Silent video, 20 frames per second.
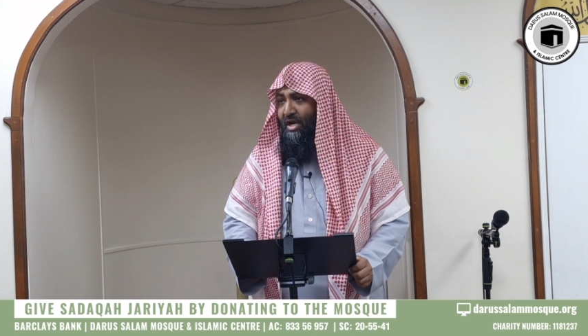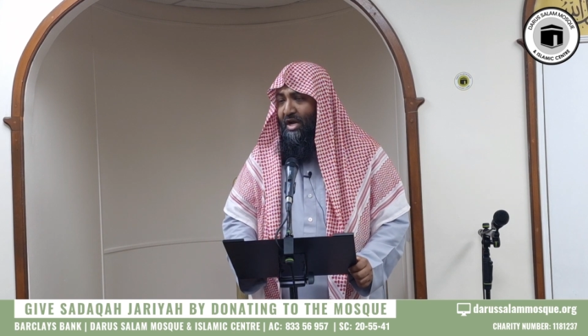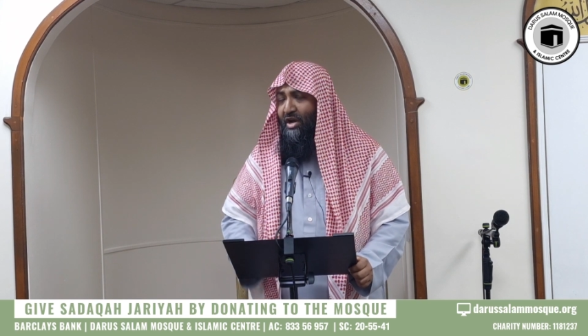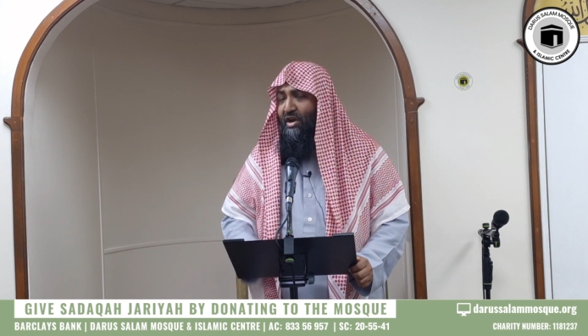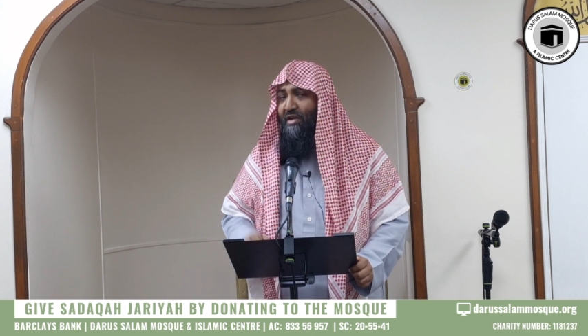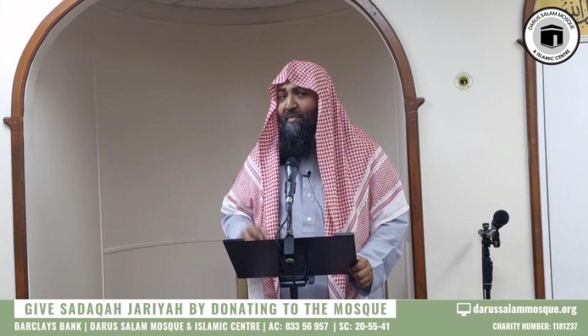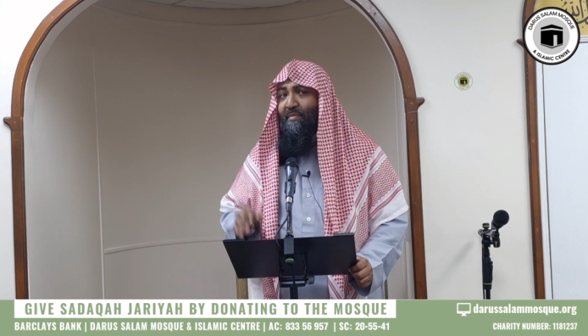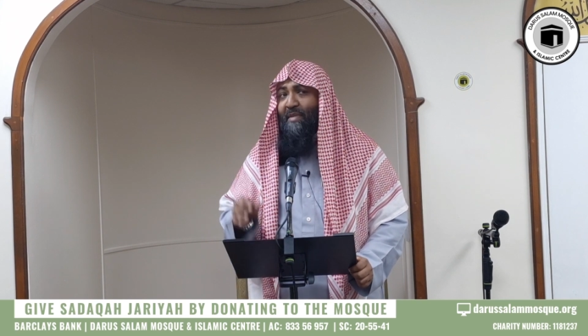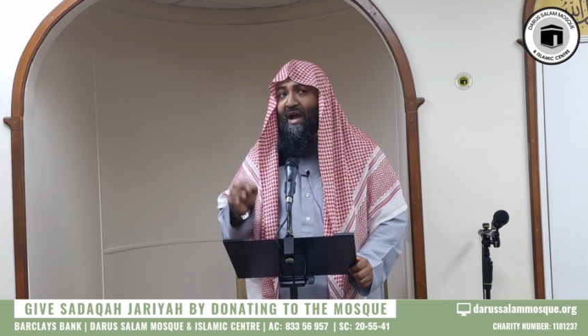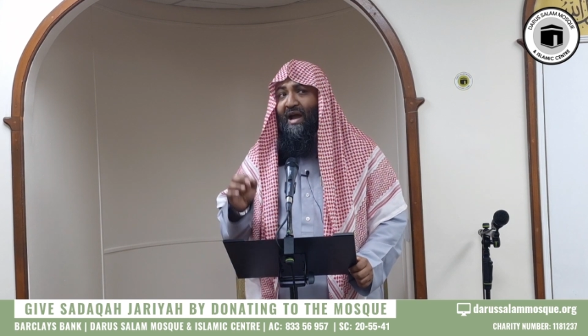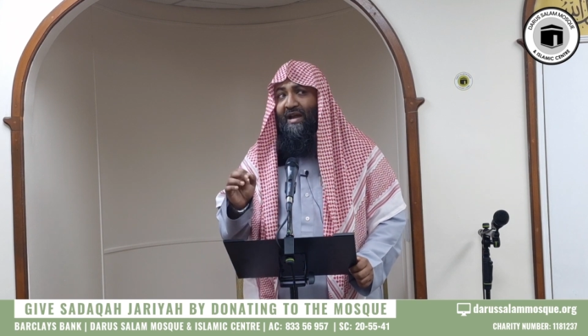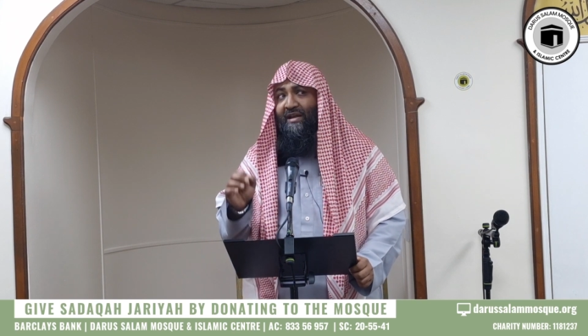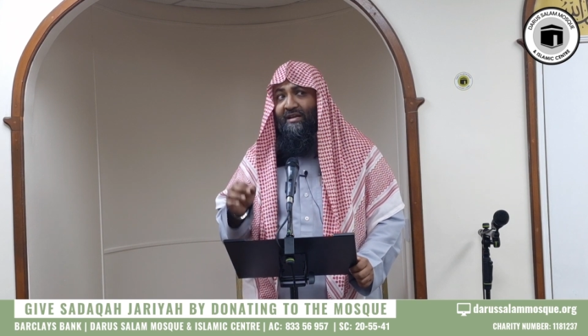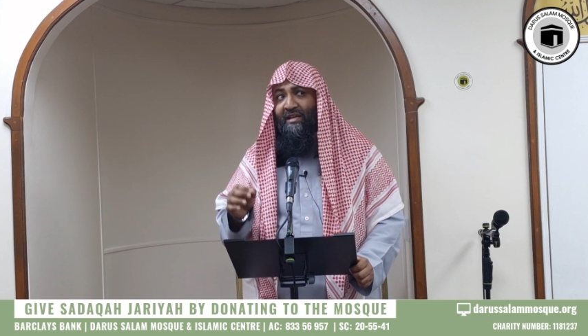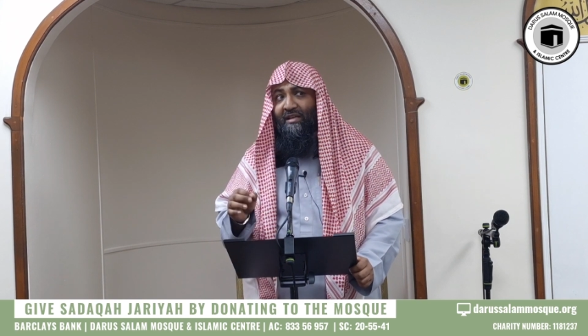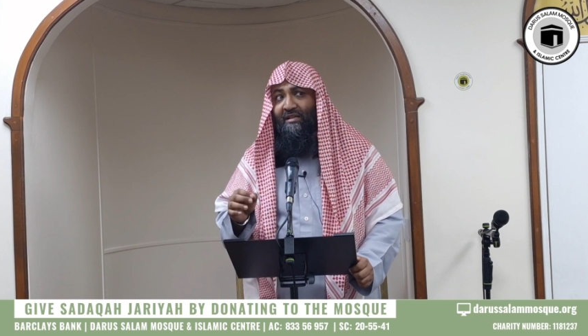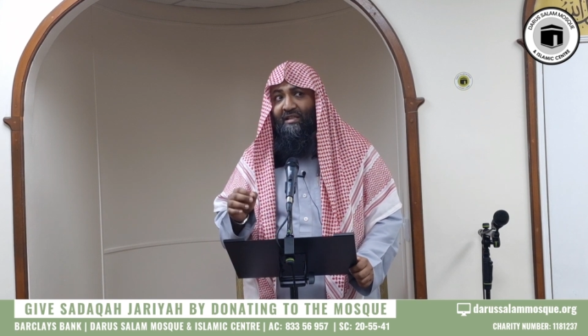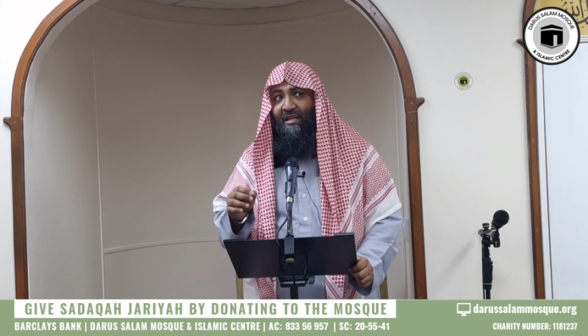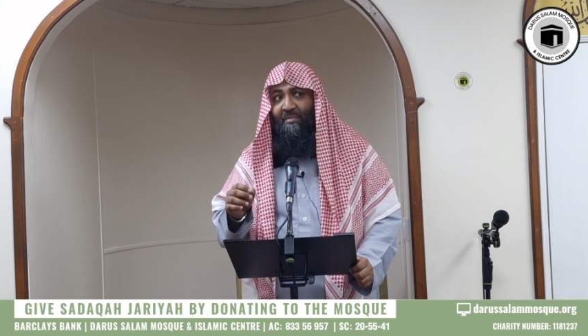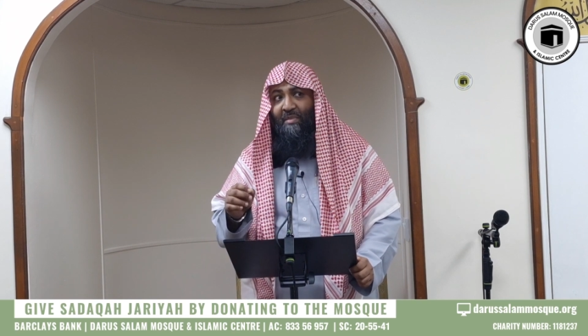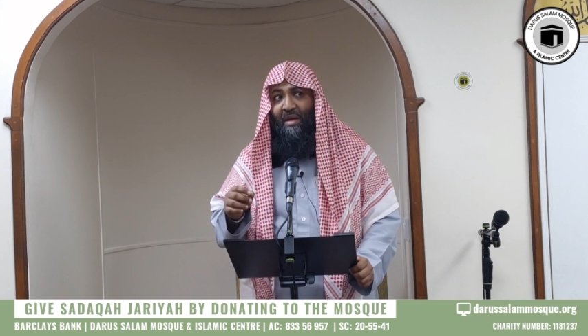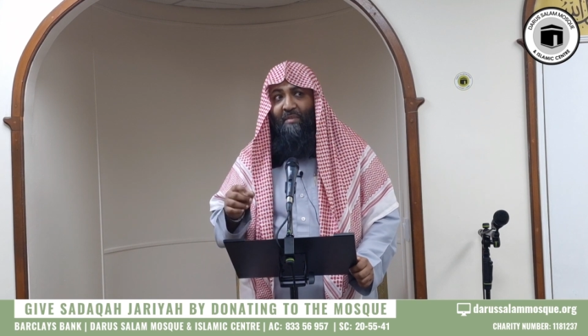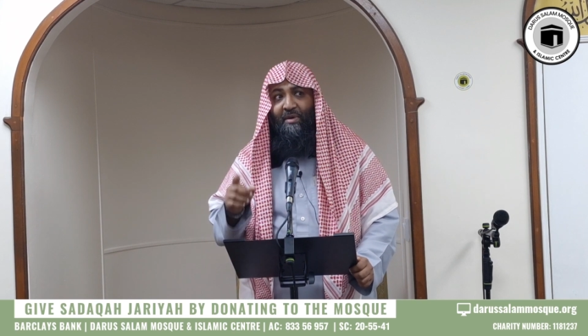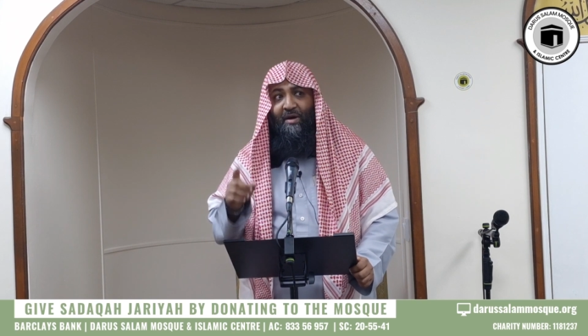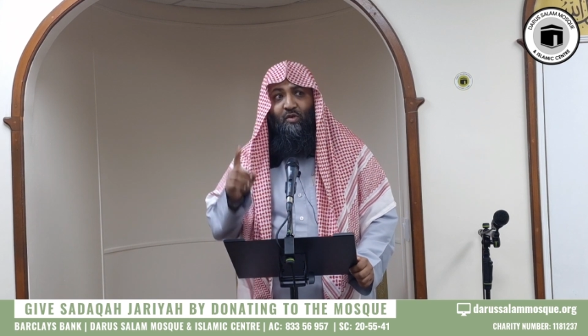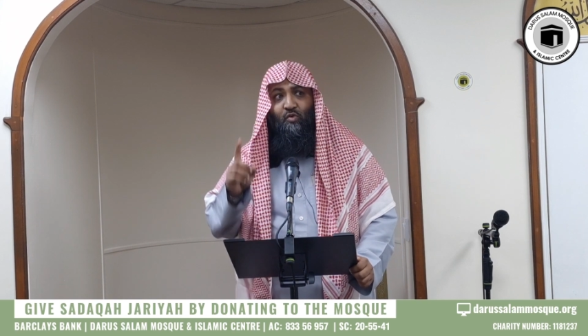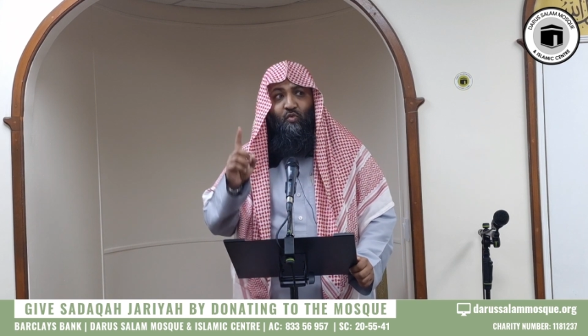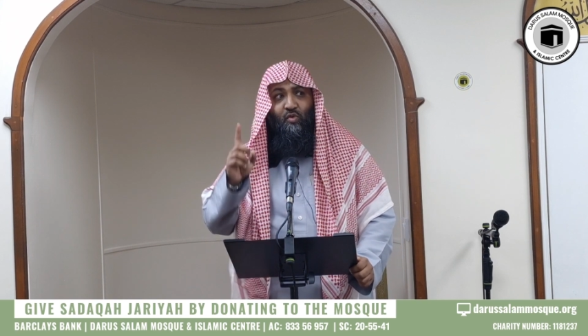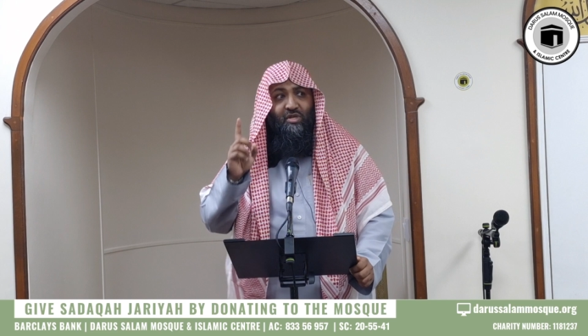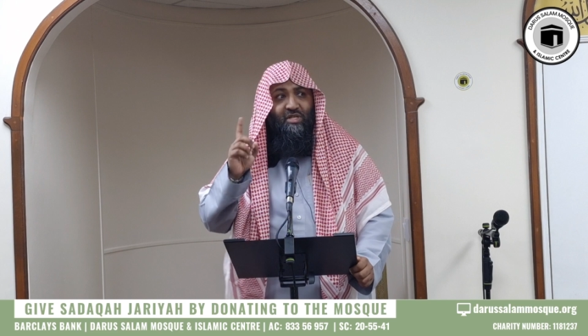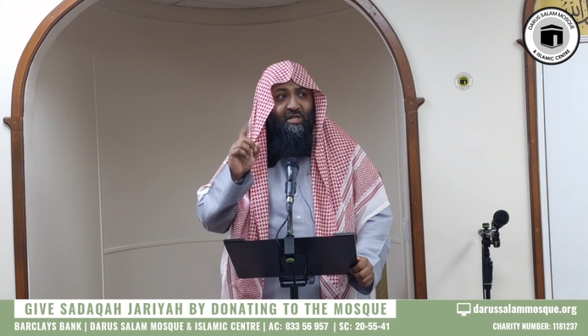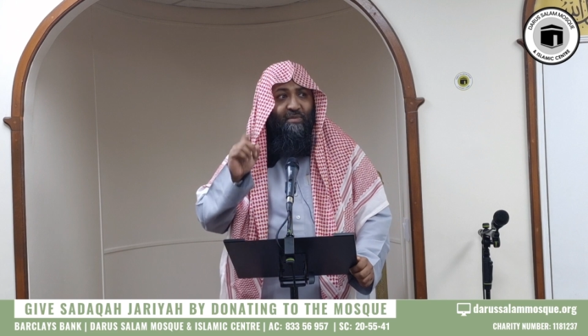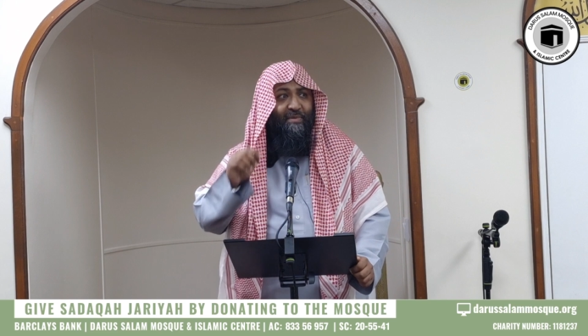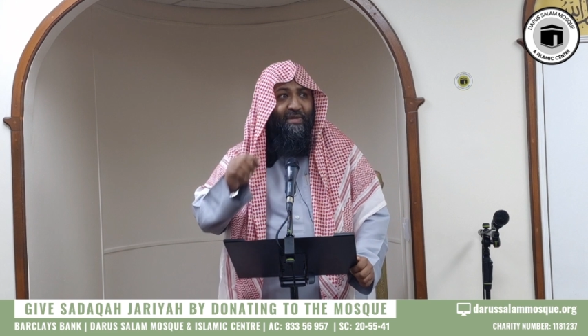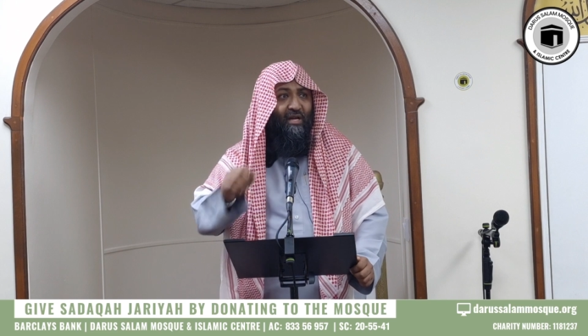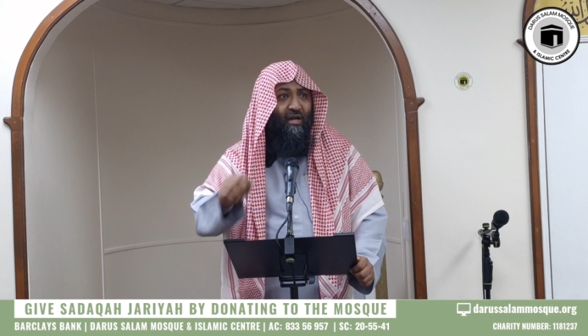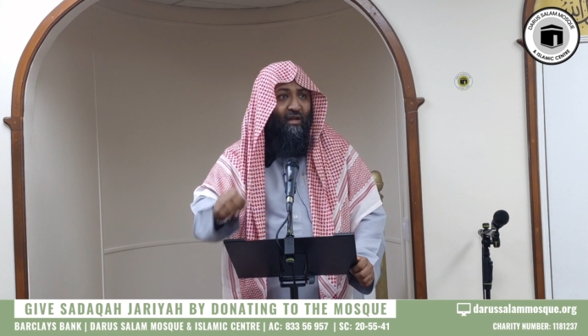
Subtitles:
reminding them about worshipping